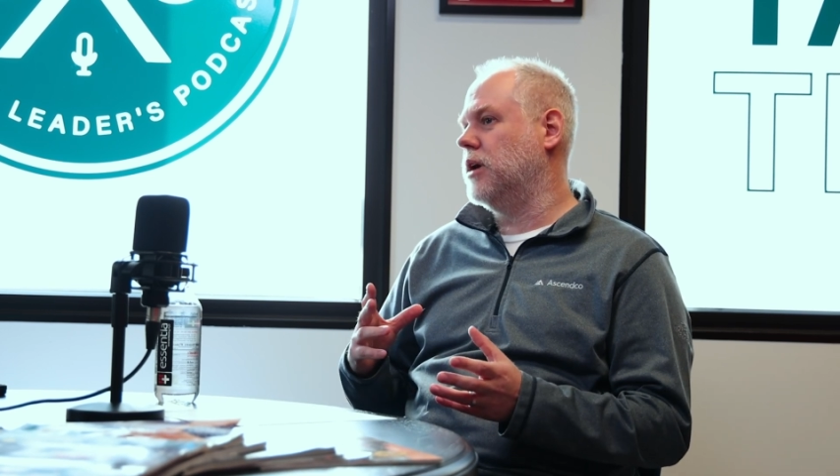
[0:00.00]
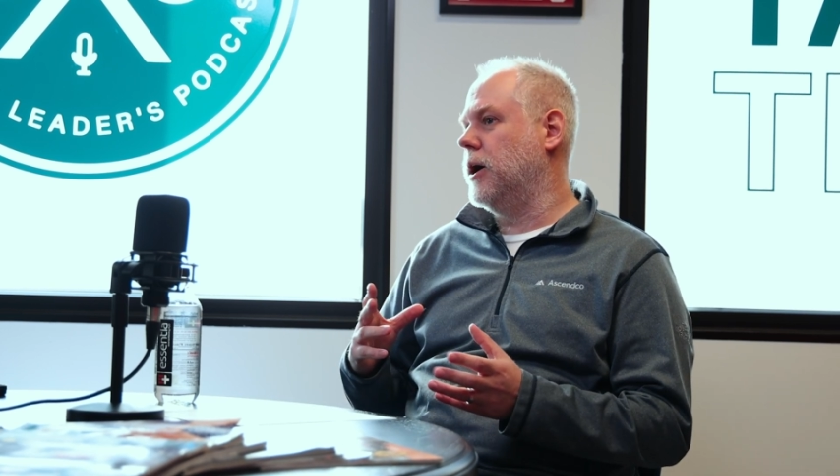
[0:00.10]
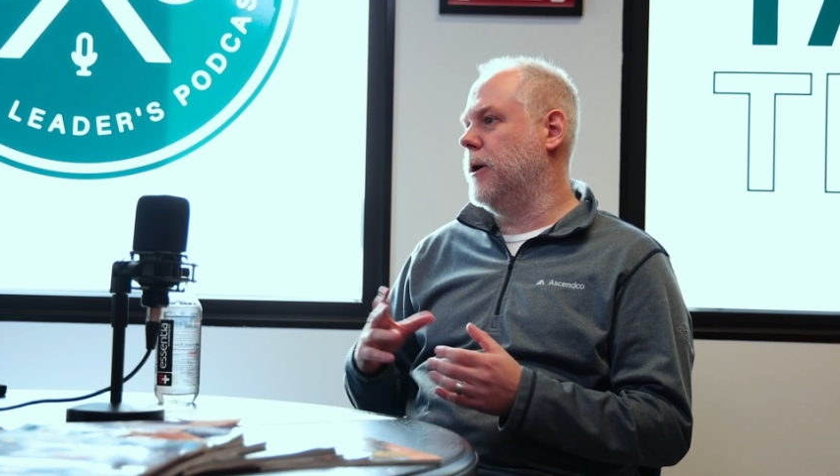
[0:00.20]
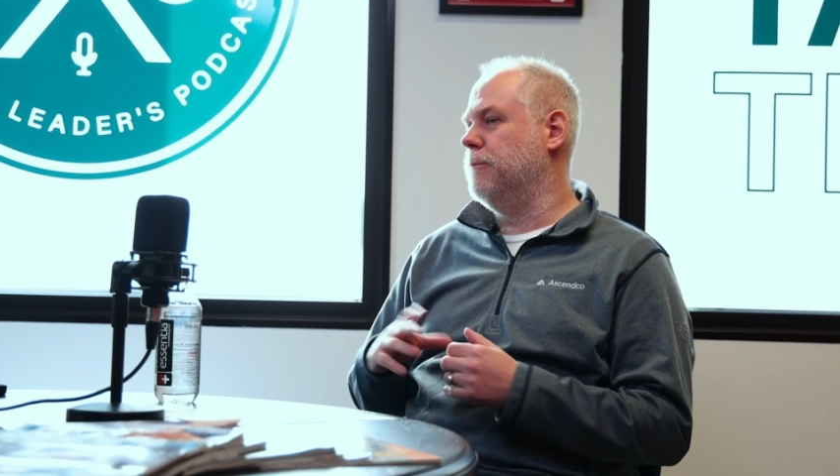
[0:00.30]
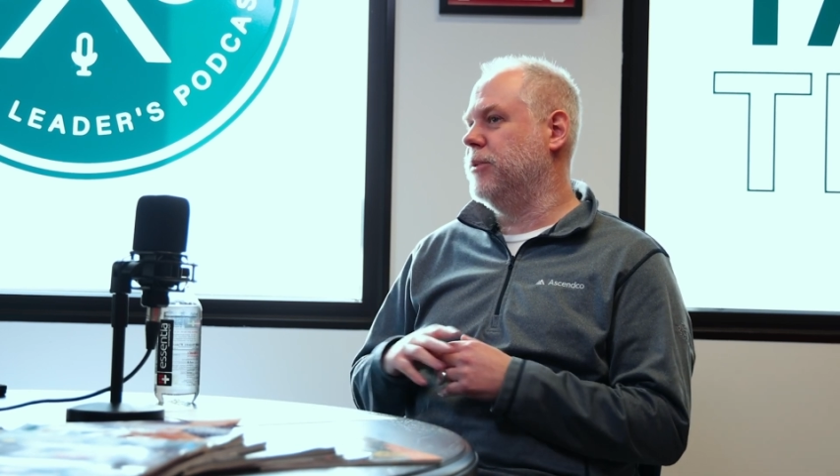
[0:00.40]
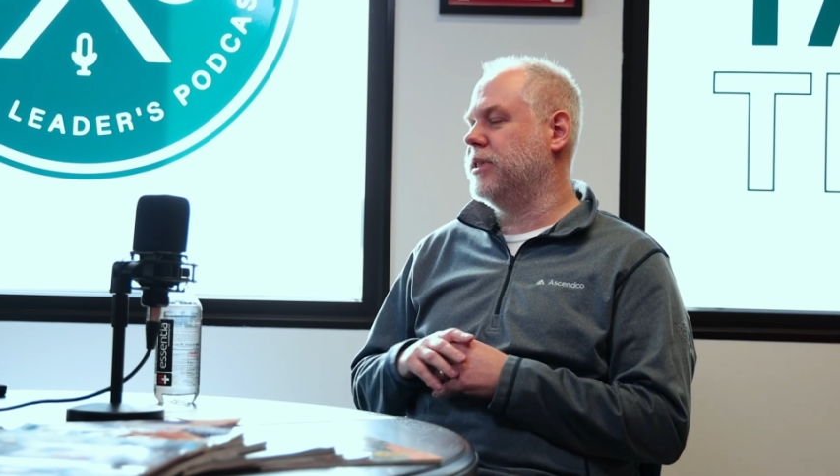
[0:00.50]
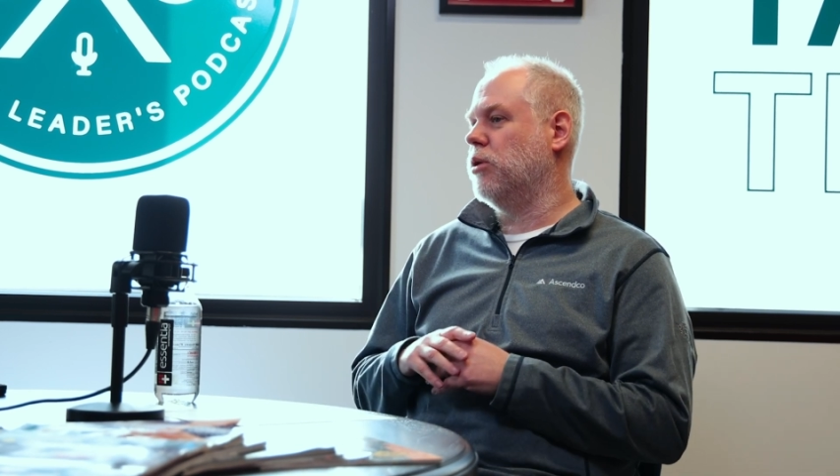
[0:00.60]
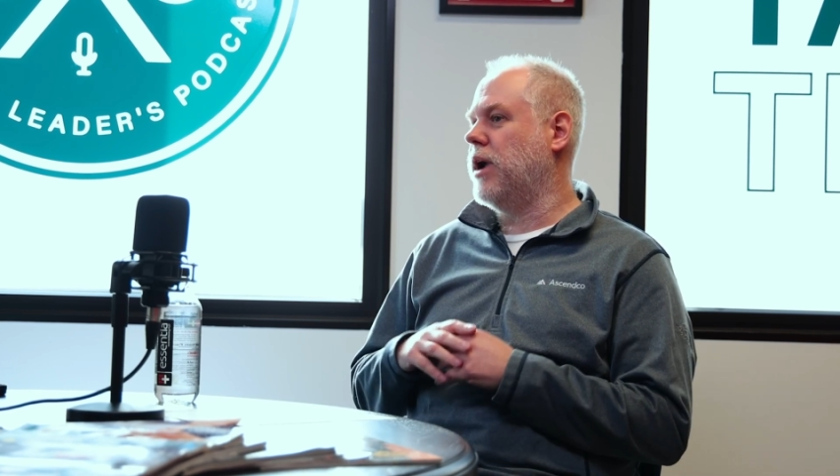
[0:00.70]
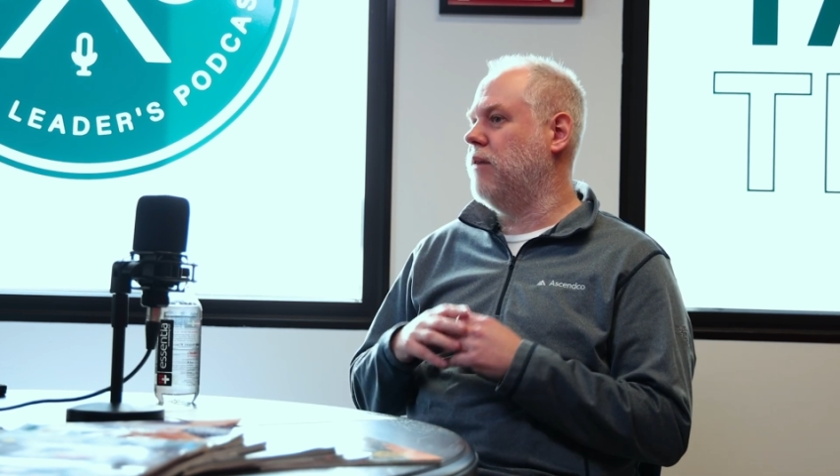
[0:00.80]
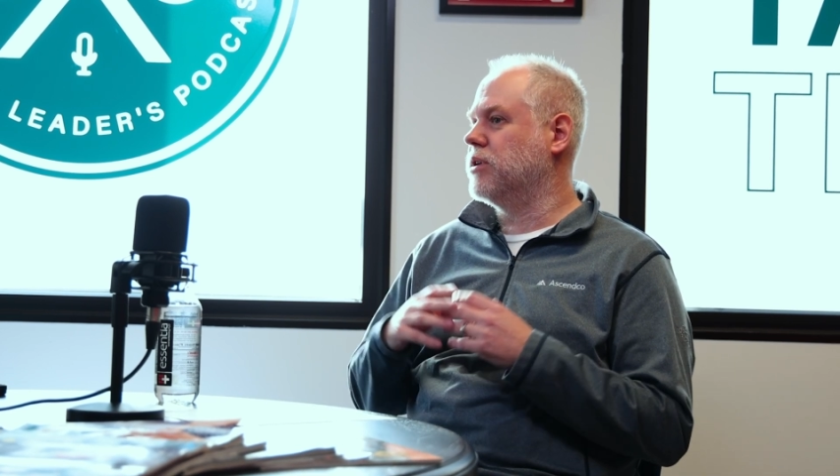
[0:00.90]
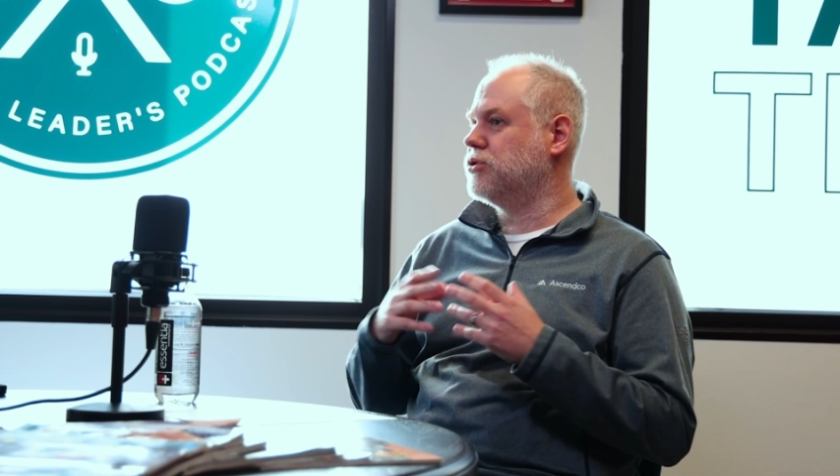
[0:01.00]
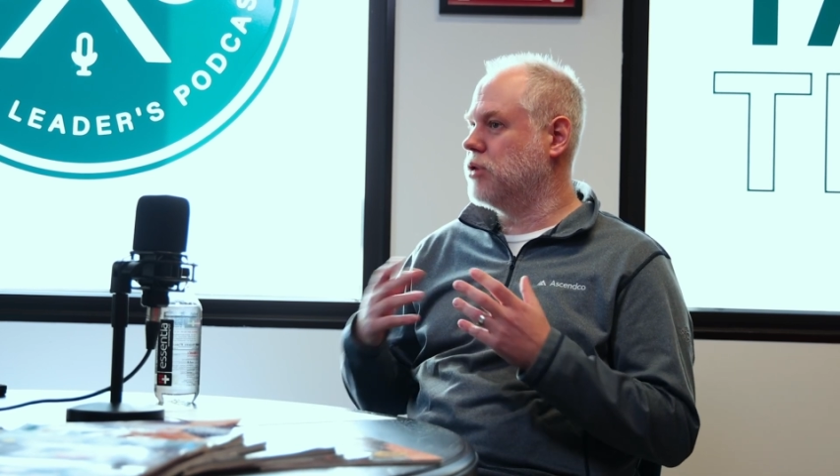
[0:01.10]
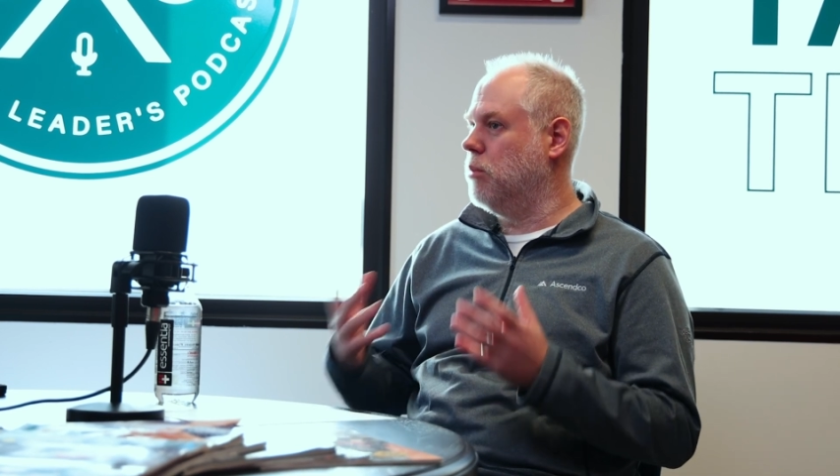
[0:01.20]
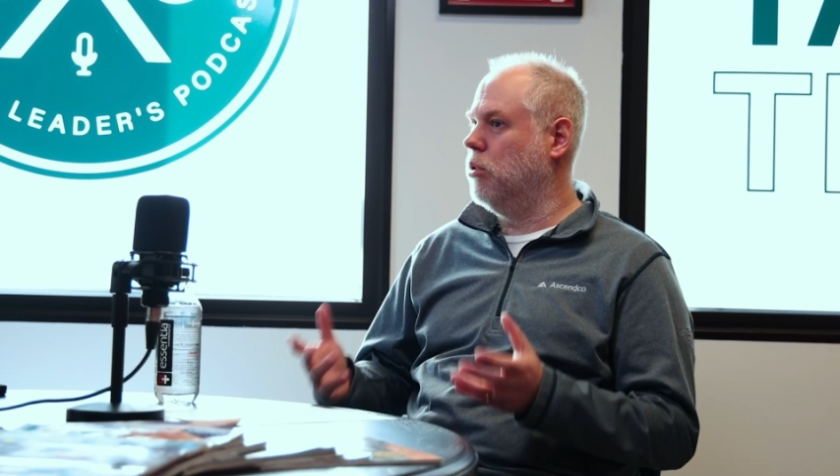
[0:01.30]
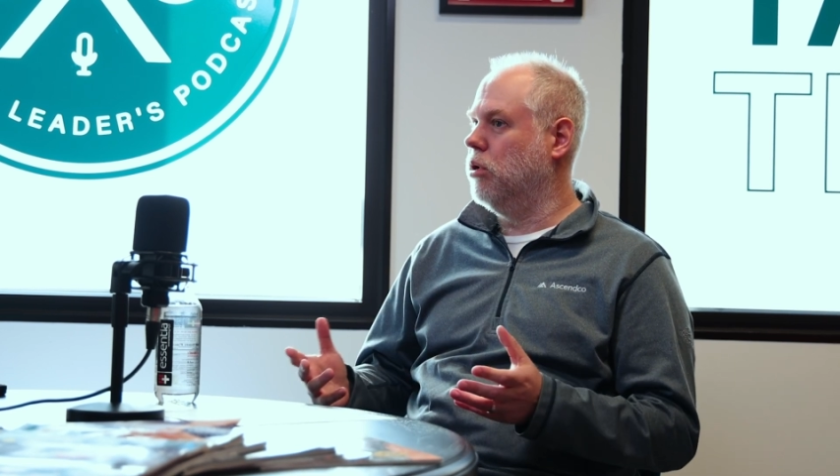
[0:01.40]
but they were having
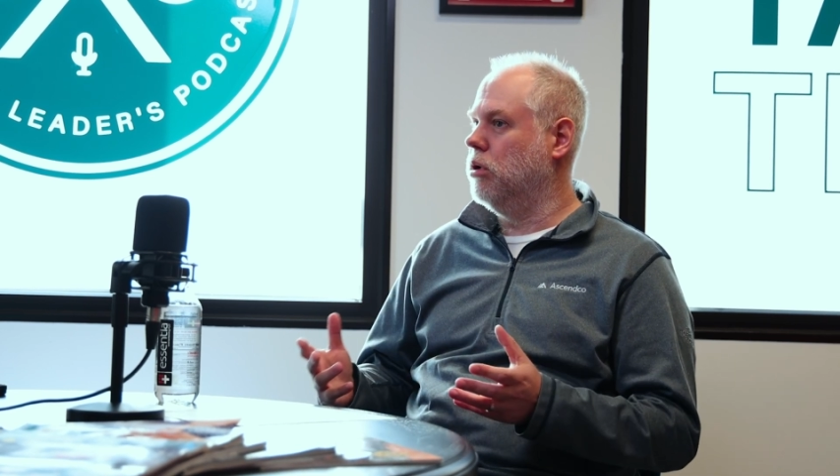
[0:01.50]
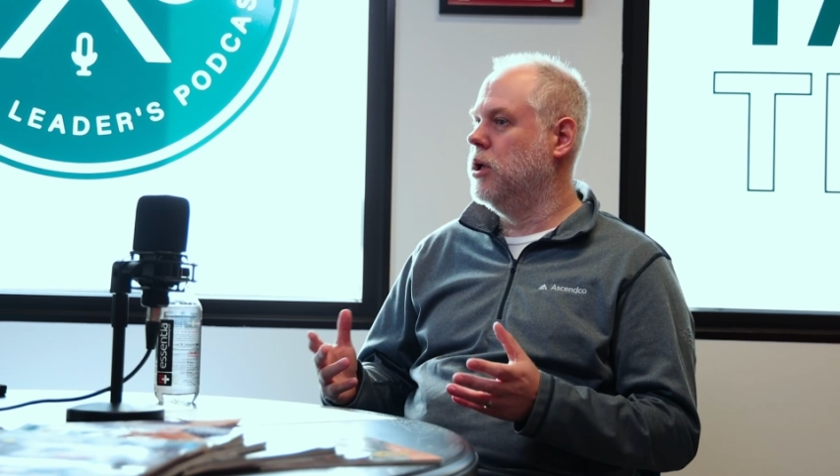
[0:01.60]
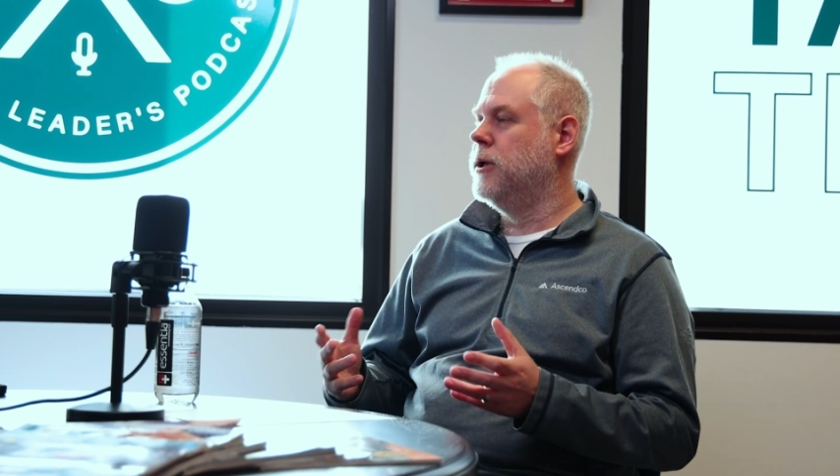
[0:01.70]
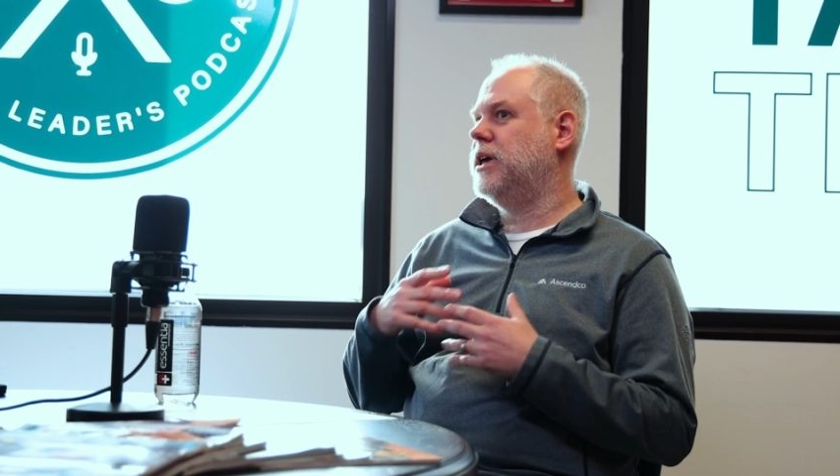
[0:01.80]
trouble